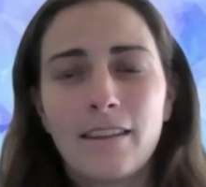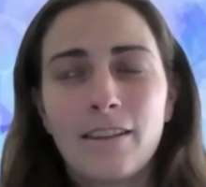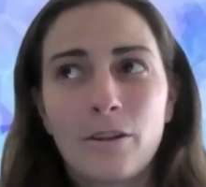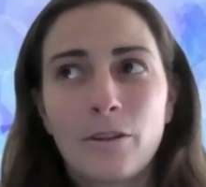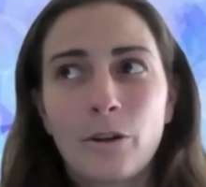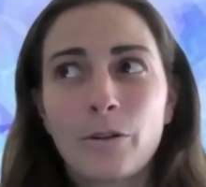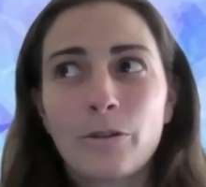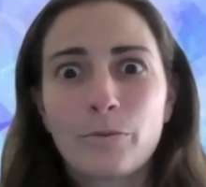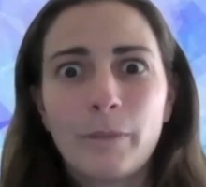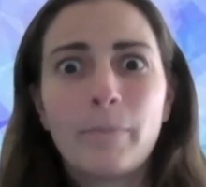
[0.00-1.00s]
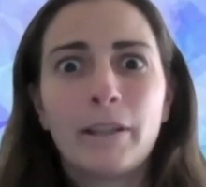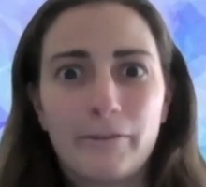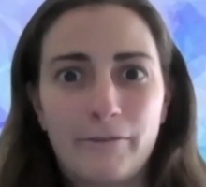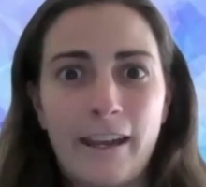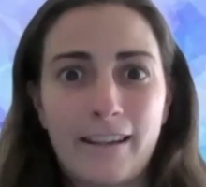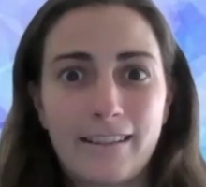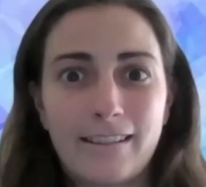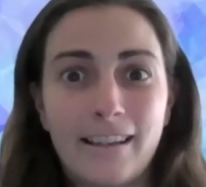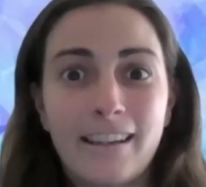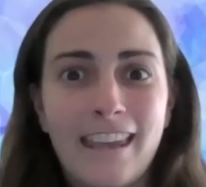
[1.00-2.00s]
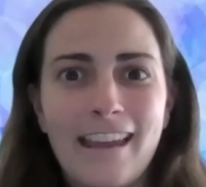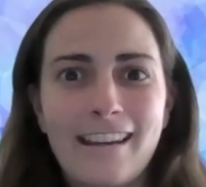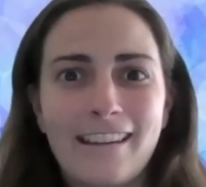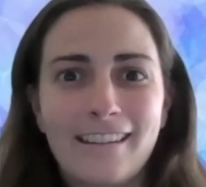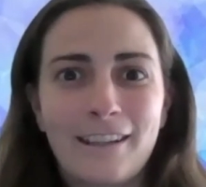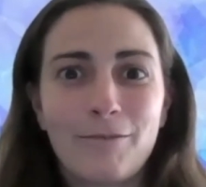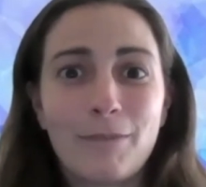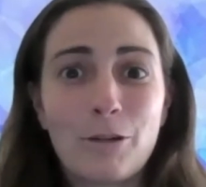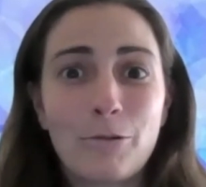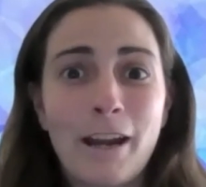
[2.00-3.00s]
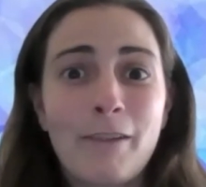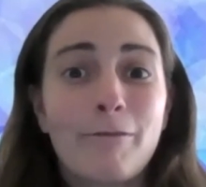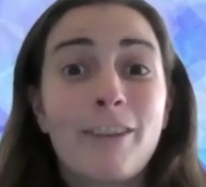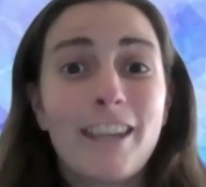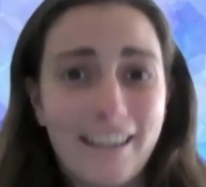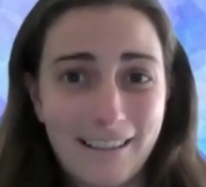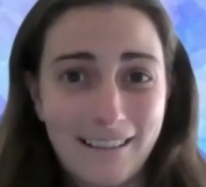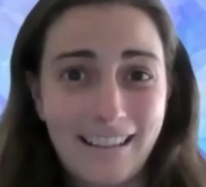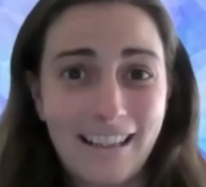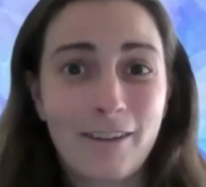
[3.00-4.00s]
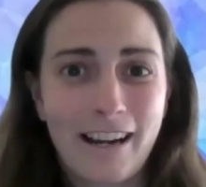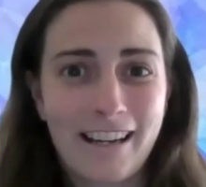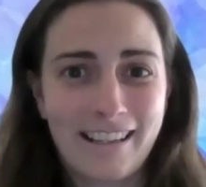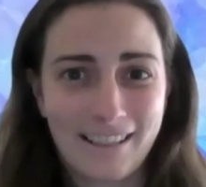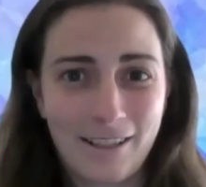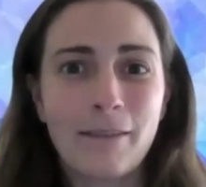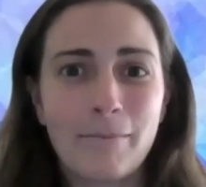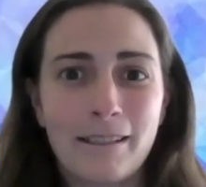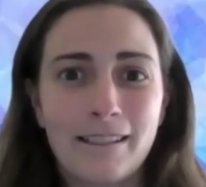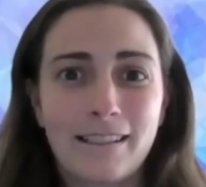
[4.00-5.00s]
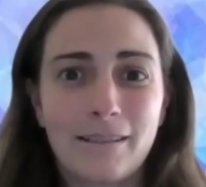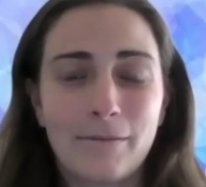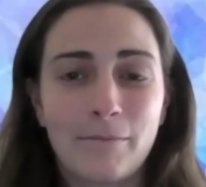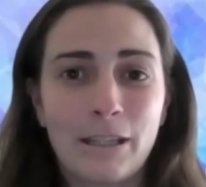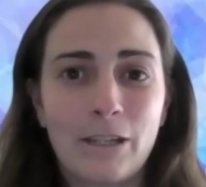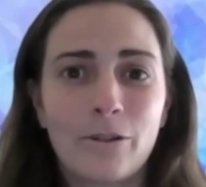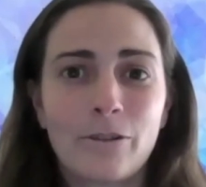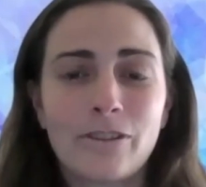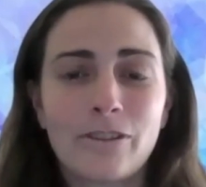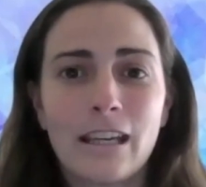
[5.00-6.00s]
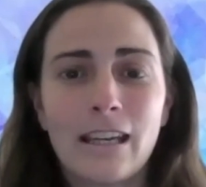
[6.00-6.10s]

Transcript: The, those ripple effects, again, give me great fear and great excitement because